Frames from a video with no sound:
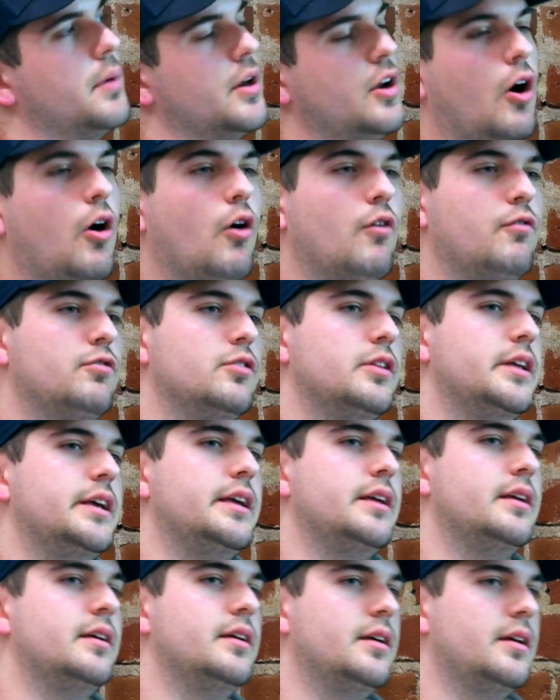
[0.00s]
but
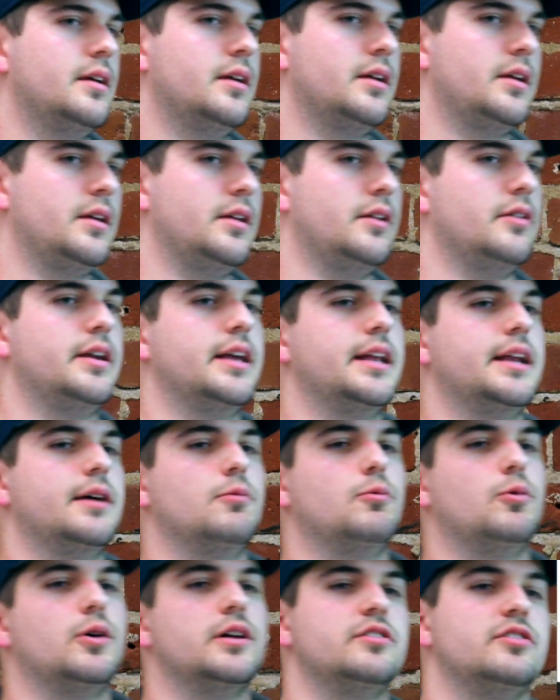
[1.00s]
hopefully you get
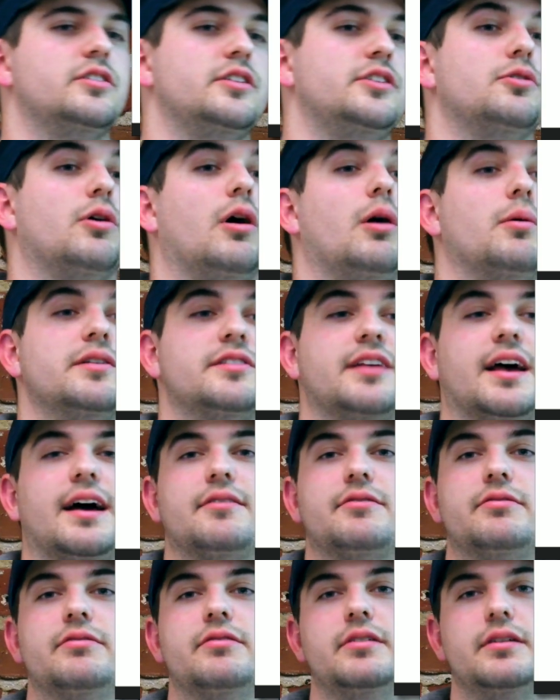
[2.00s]
it once and you always
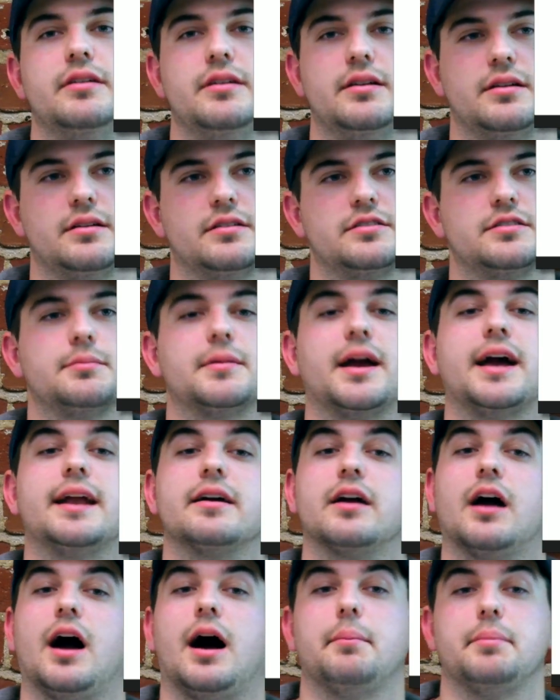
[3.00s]
have some
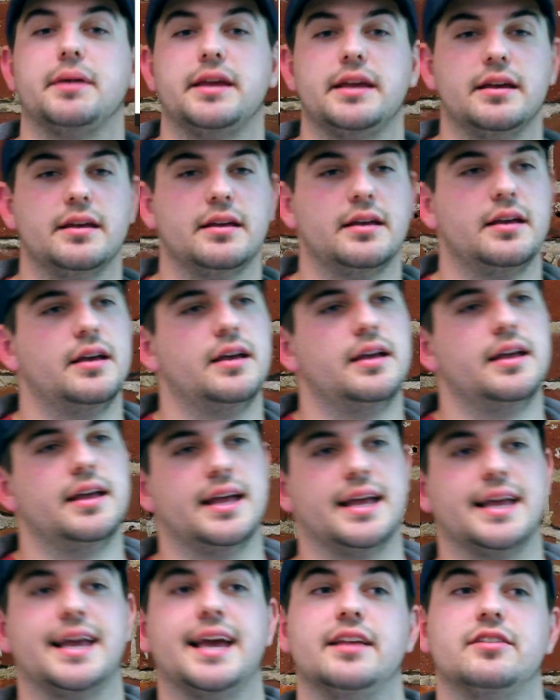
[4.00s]
kind of copy
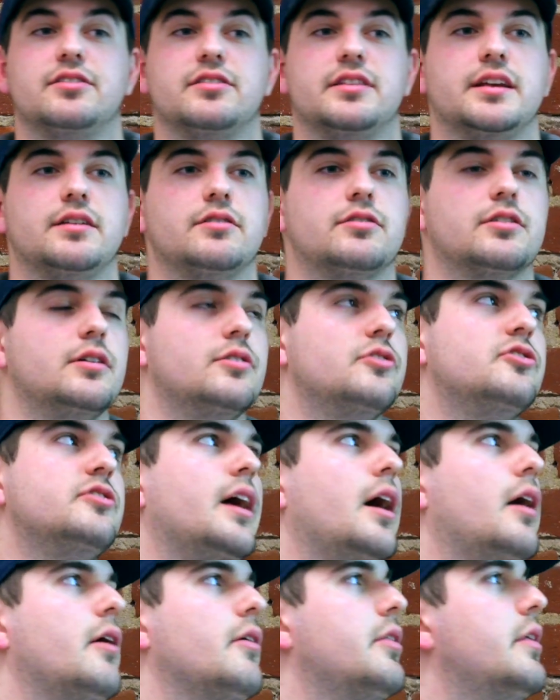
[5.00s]
in case things go
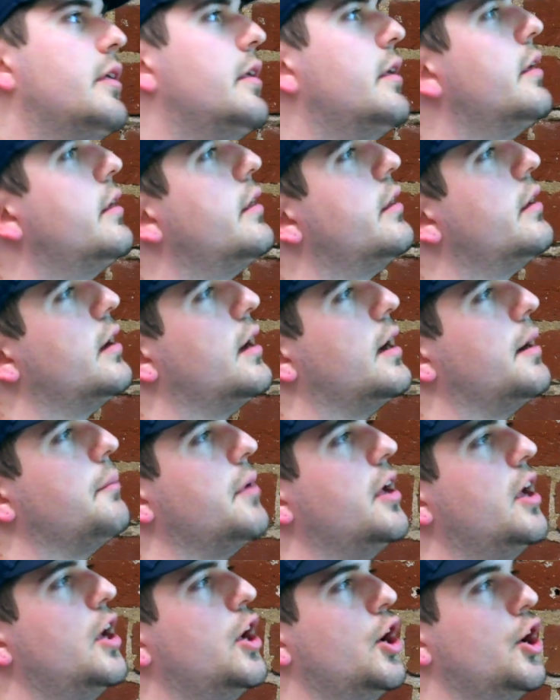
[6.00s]
south.
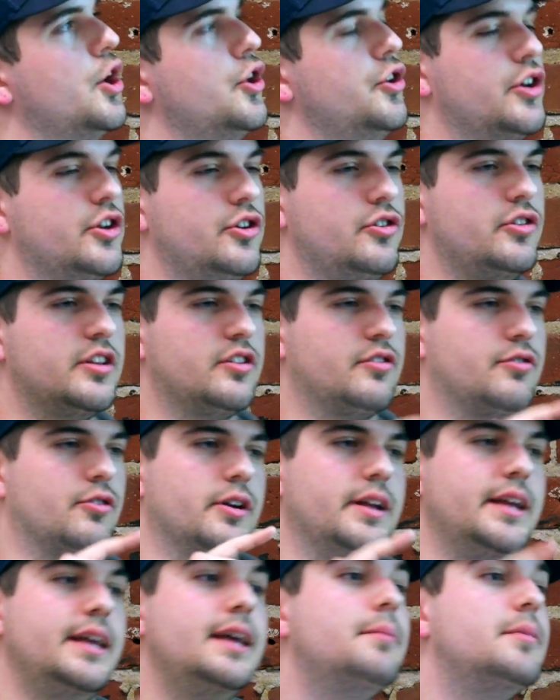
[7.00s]
You can do this
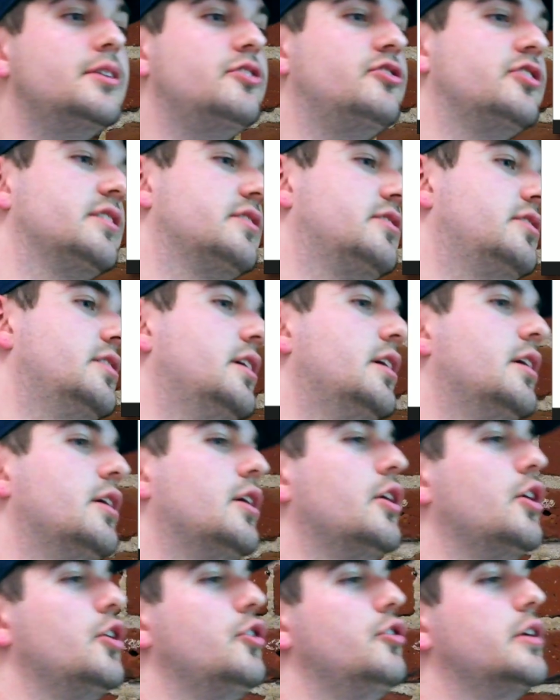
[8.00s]
for images.
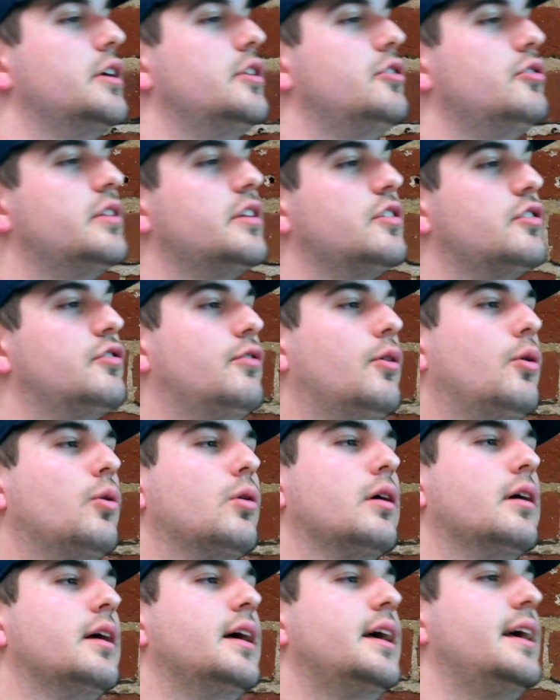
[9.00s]
You can do this
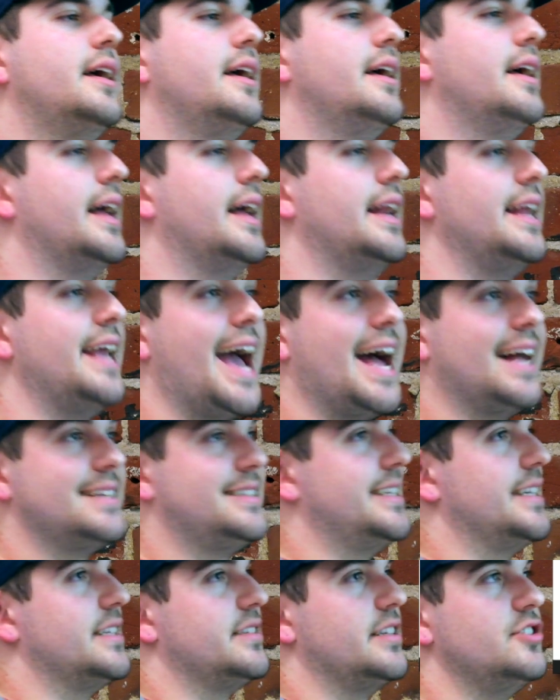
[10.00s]
for any
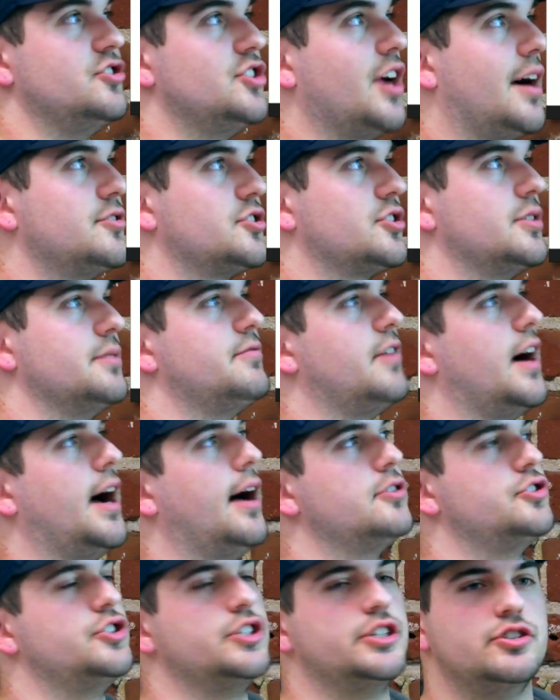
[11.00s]
assets, any JavaScript
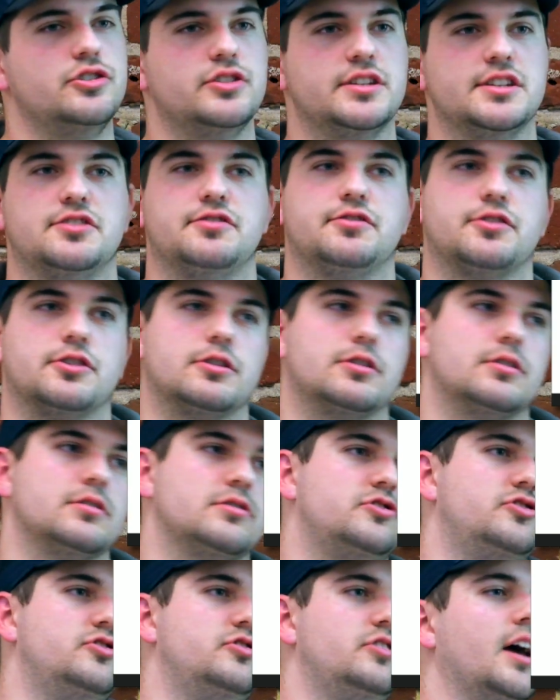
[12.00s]
files. You can do this
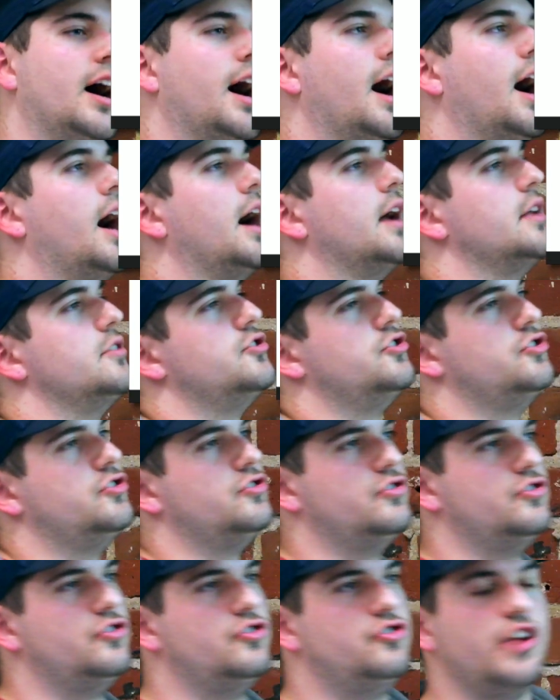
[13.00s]
for
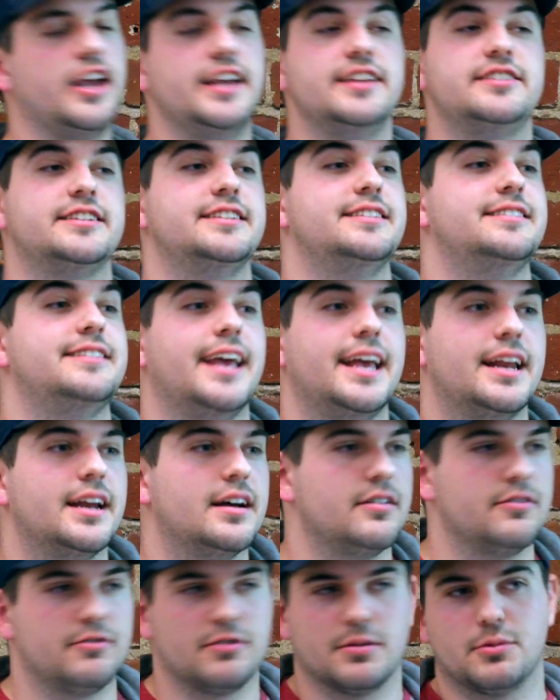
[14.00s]
JSON
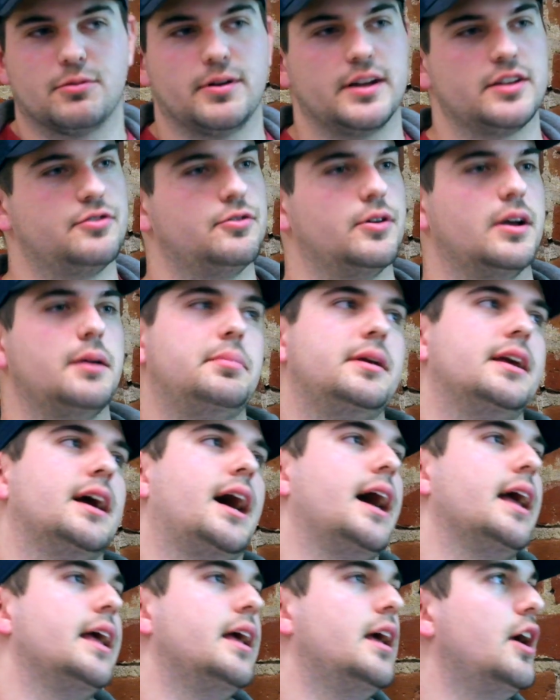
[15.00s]
data from a RESTful
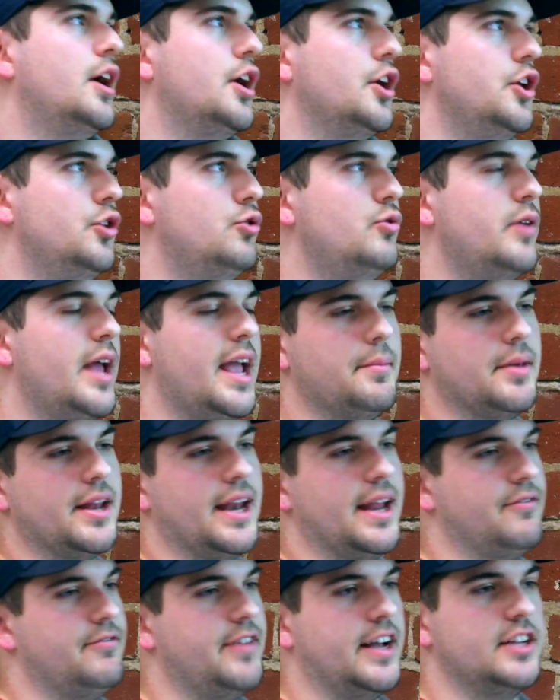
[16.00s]
API. You name
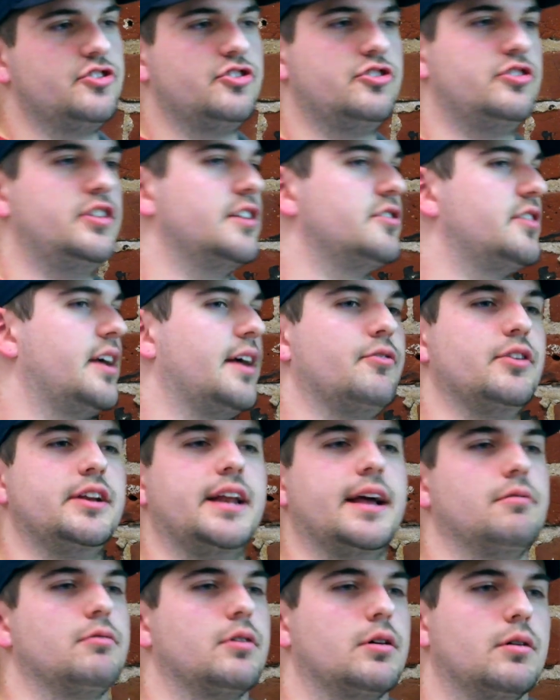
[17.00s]
it. Fetch does every
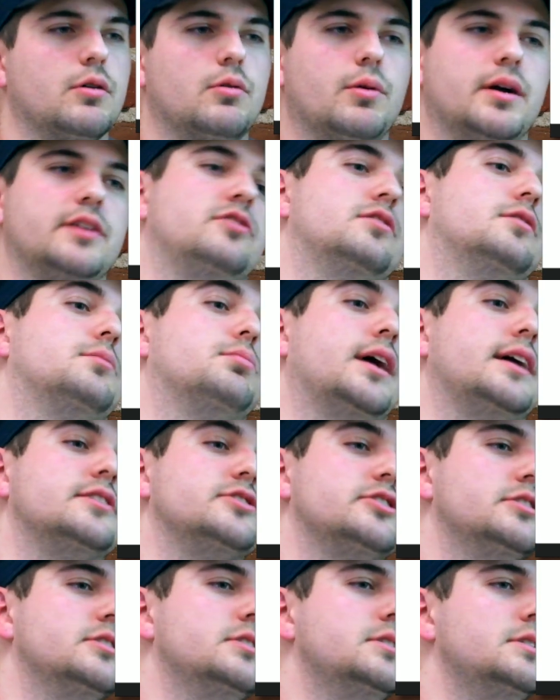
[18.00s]
network request in the
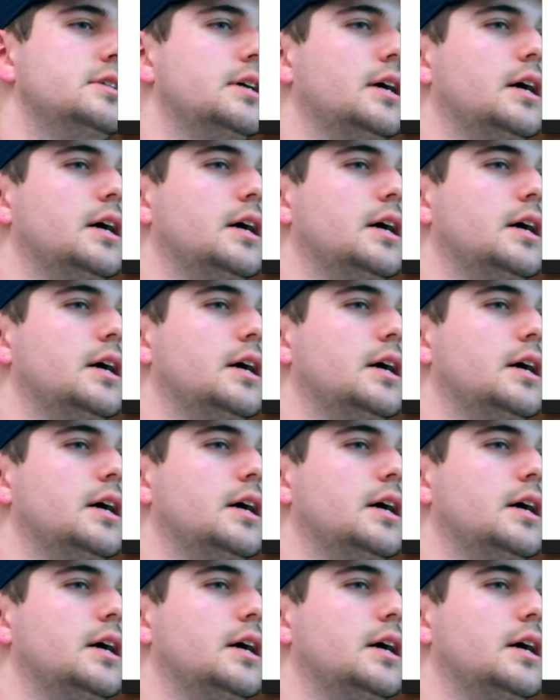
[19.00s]
browser.